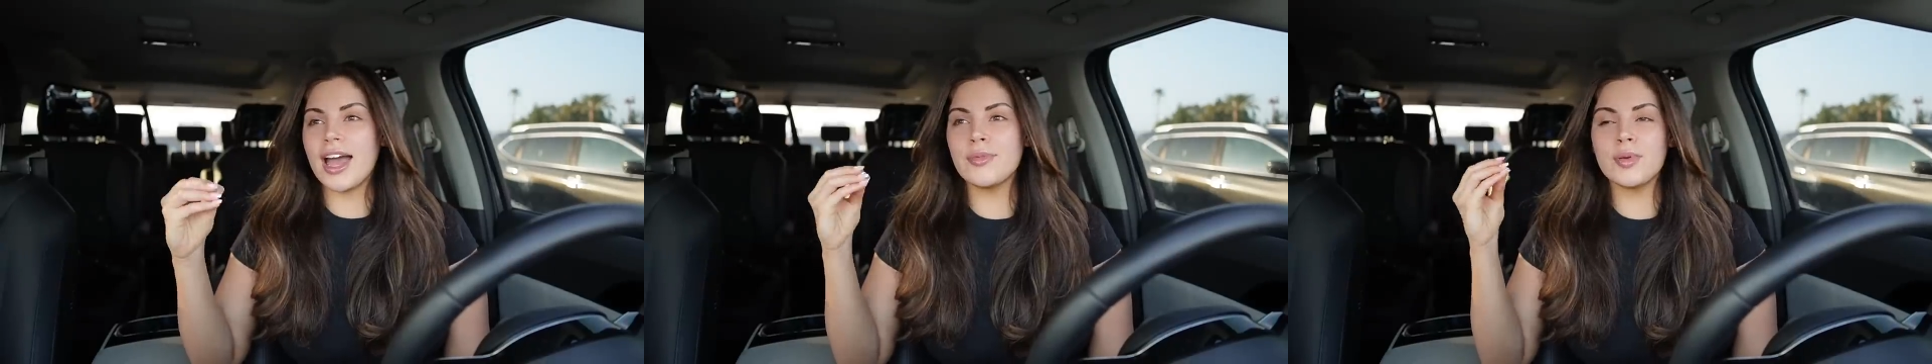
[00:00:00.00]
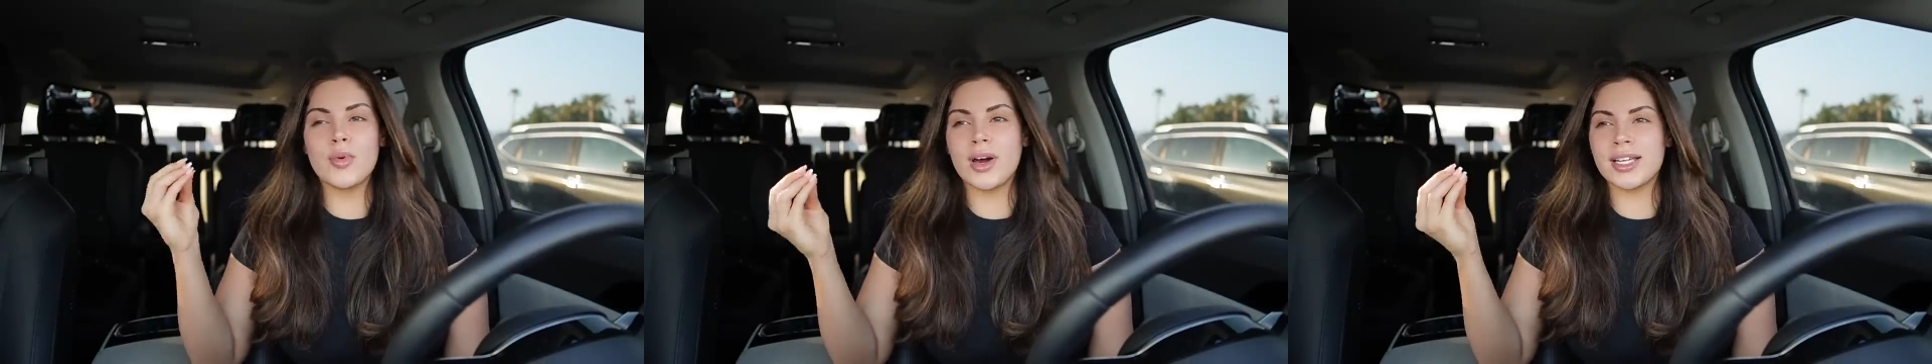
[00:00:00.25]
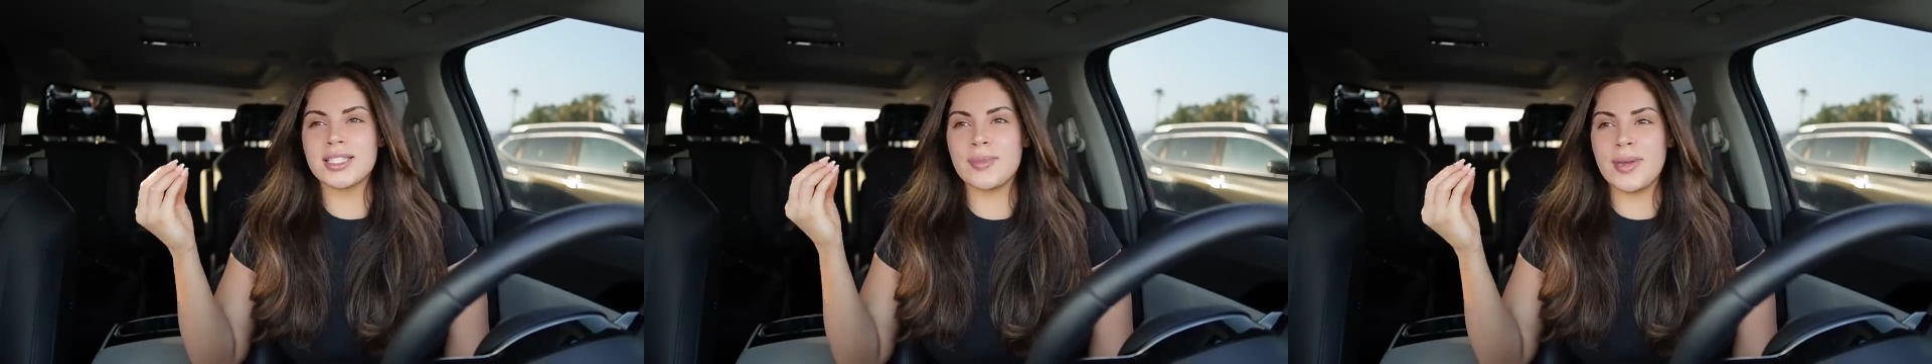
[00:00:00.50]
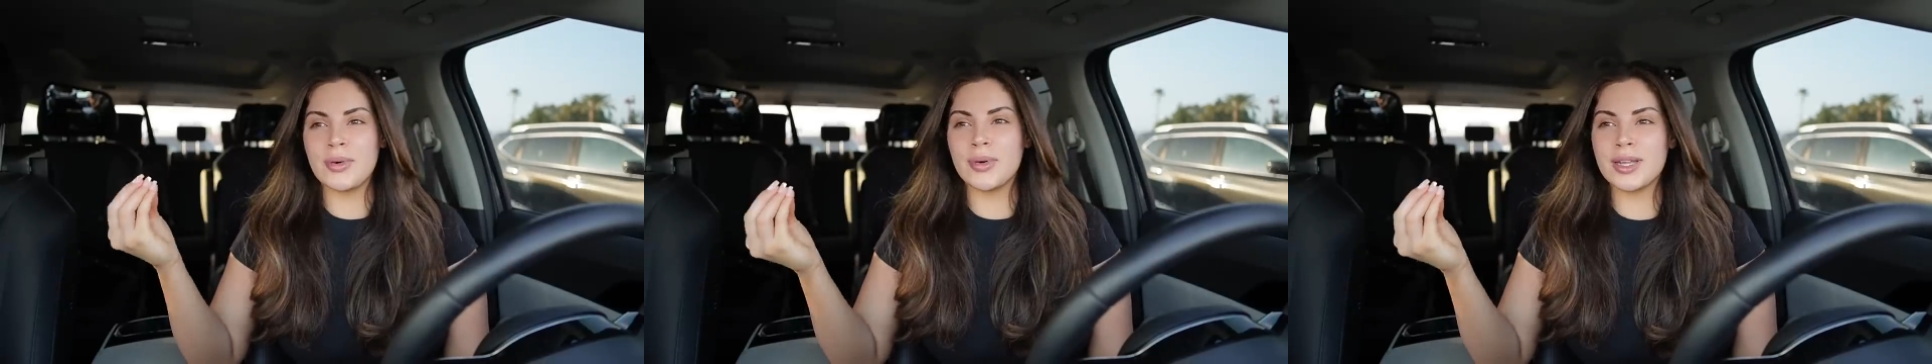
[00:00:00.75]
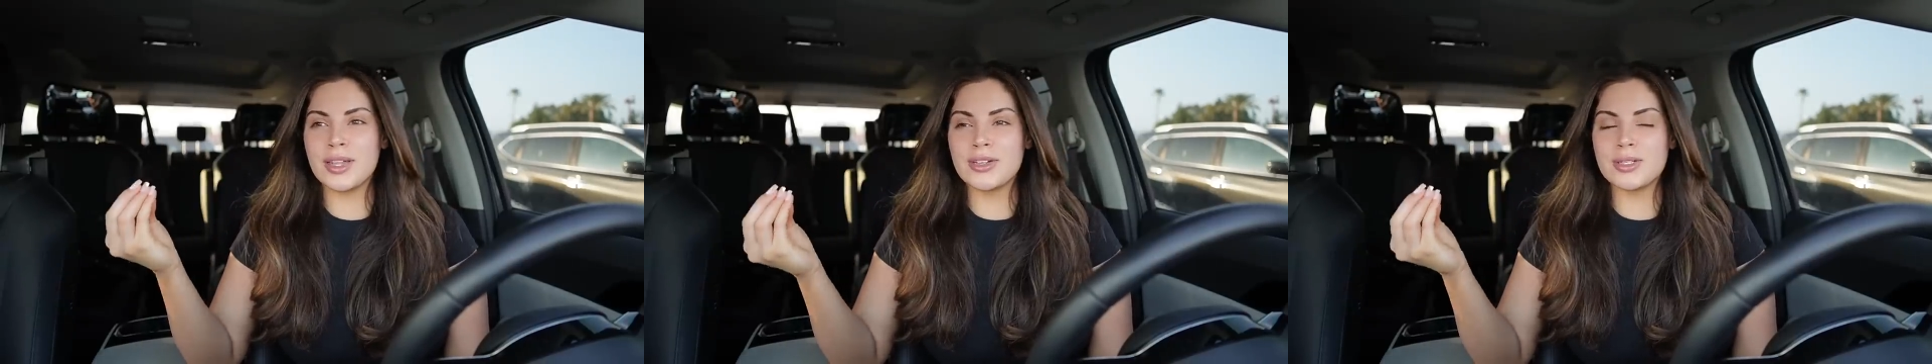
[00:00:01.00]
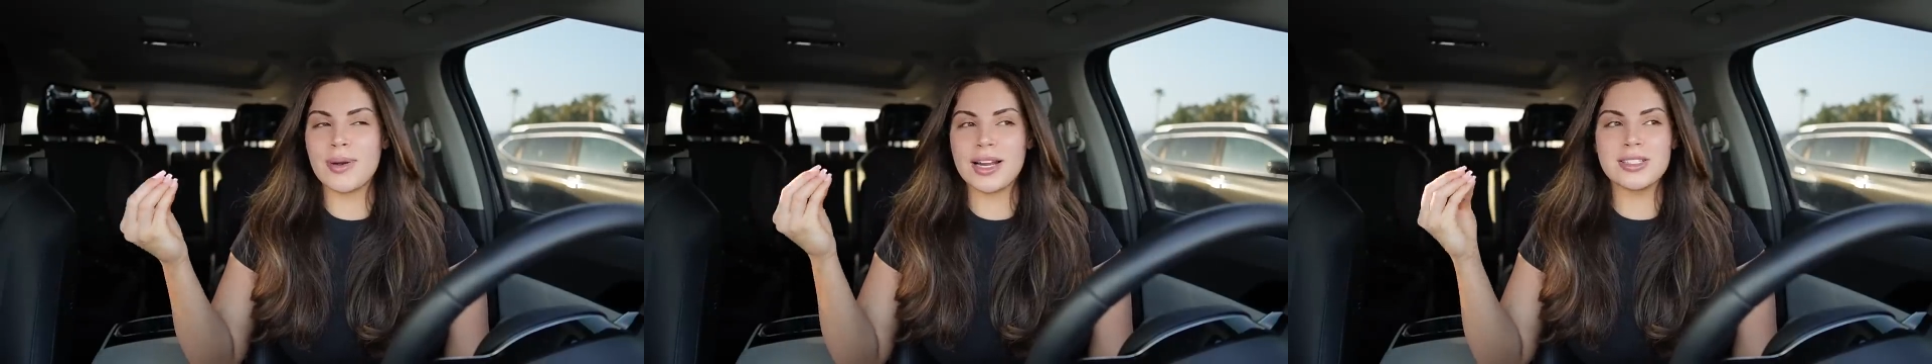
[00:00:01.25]
have been wanting to make one of
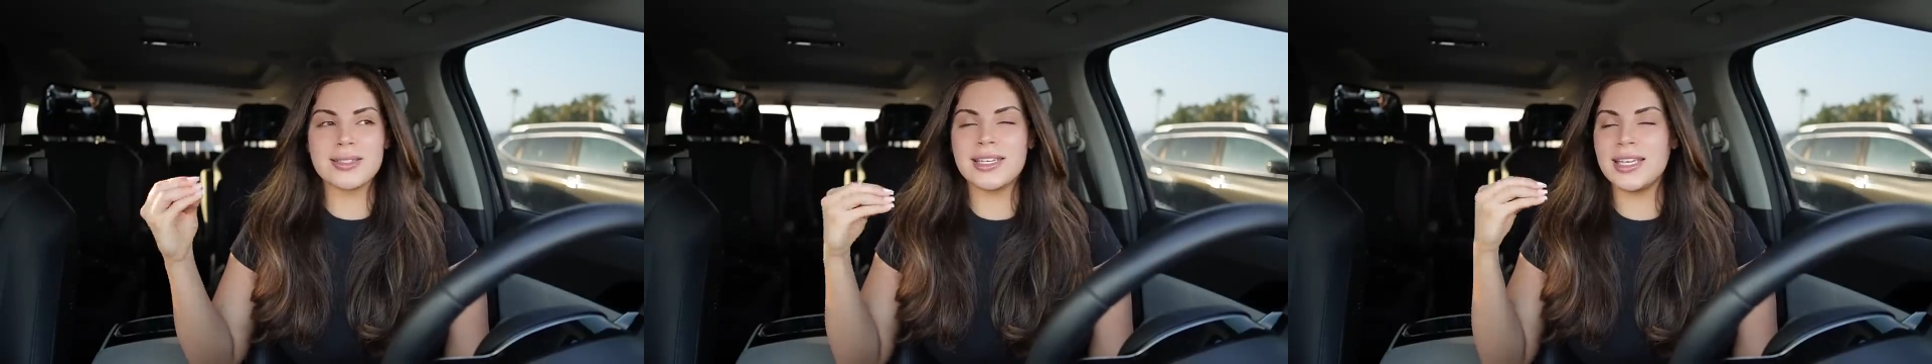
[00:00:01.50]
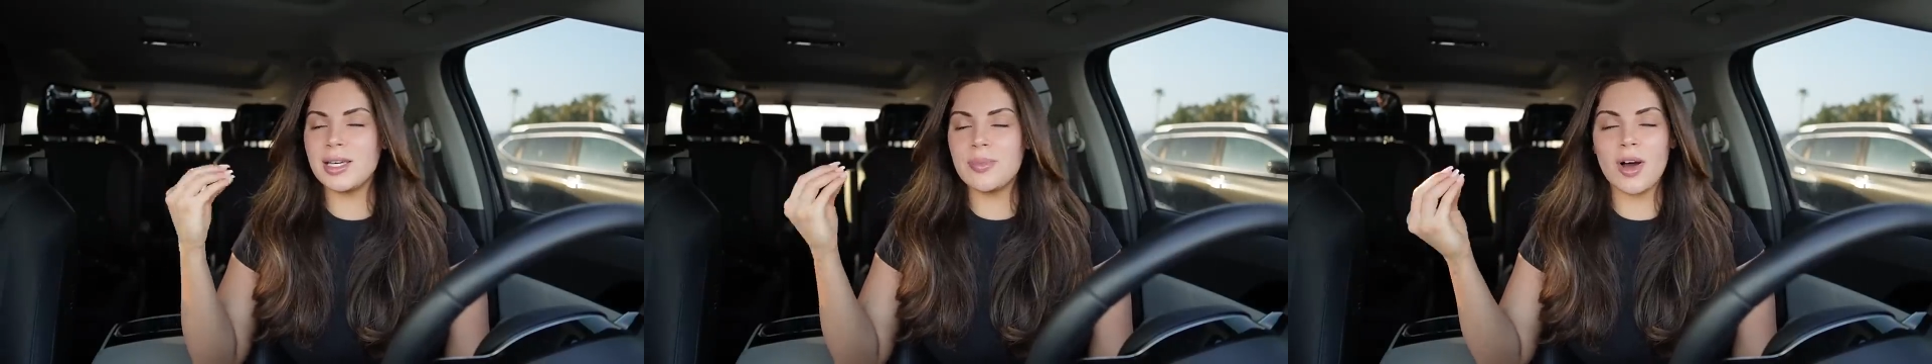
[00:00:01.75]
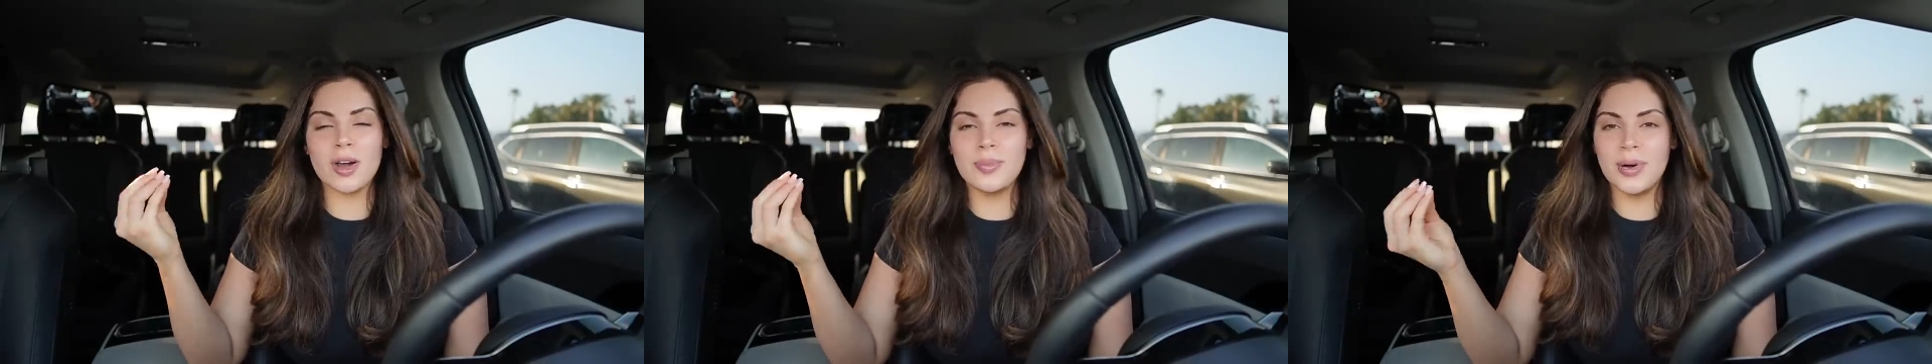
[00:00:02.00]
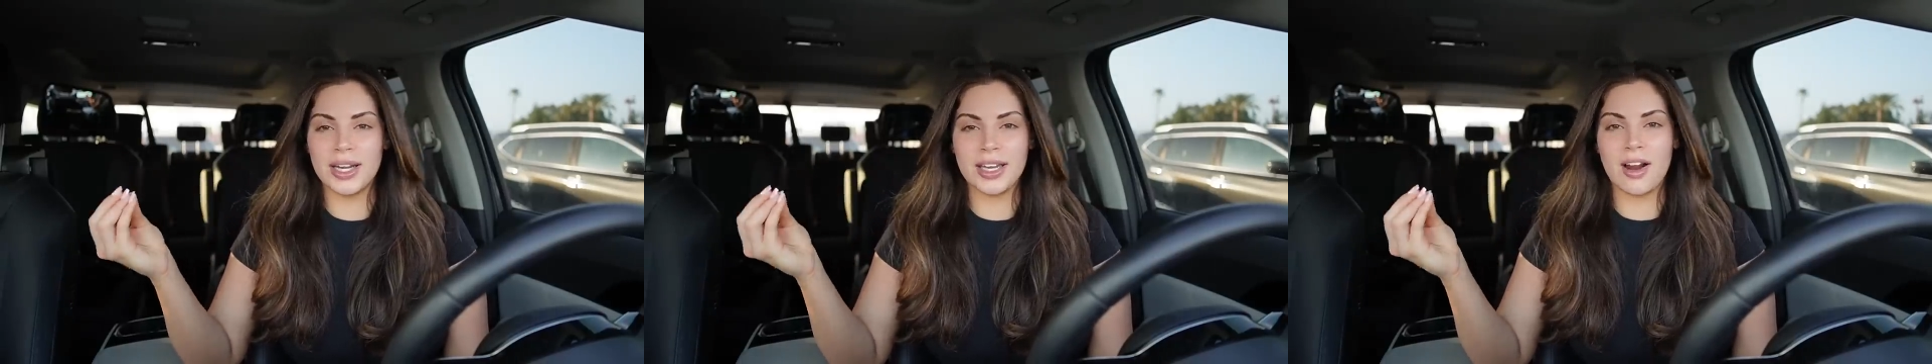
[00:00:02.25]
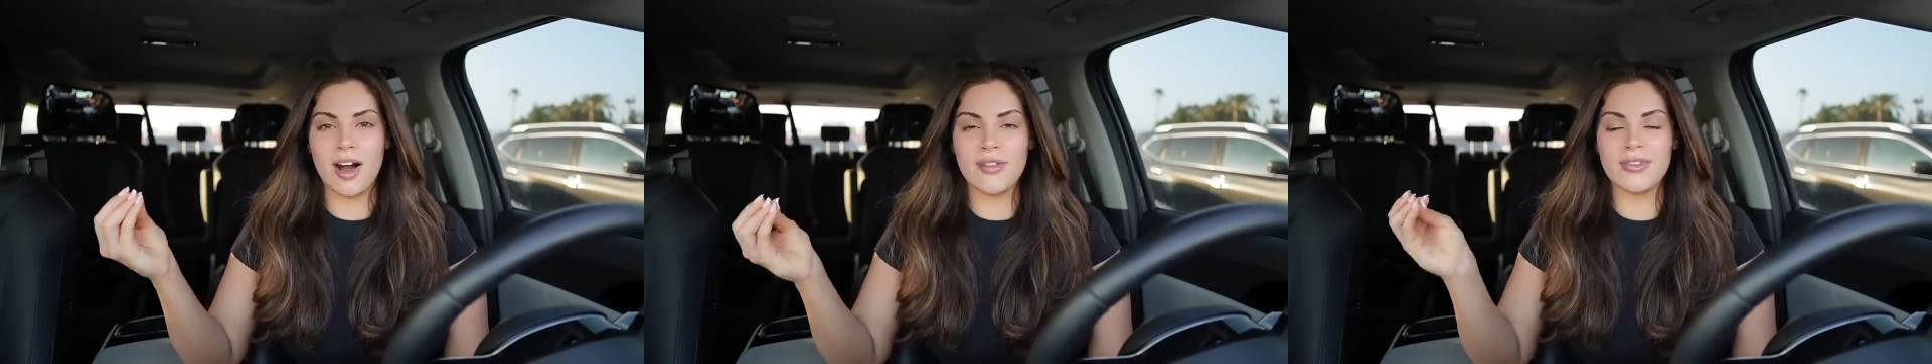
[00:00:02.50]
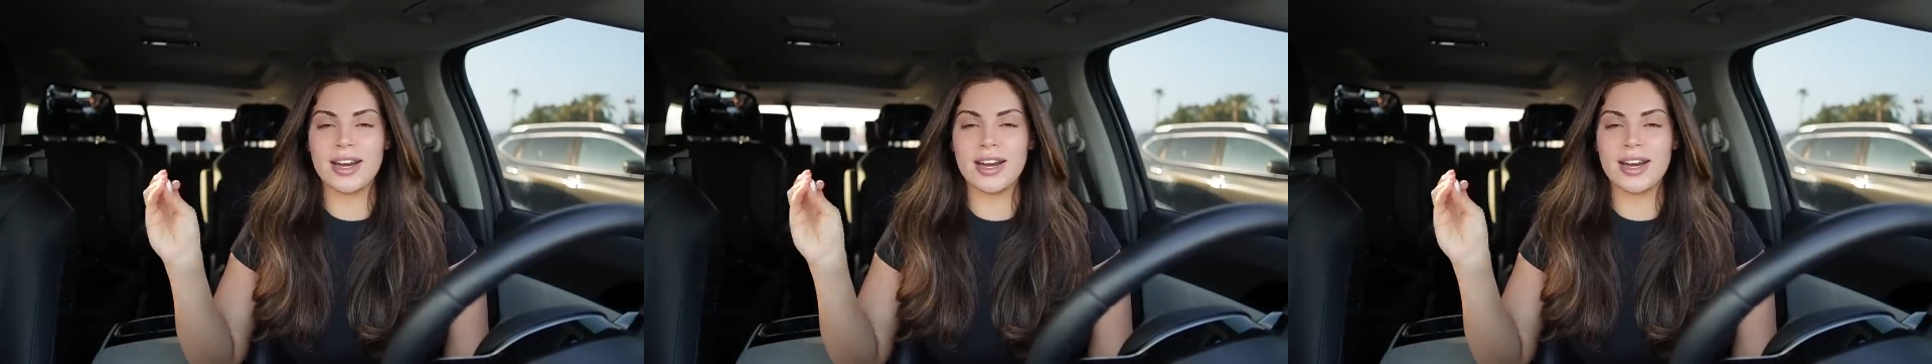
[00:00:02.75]
those, but I just keep on putting it off,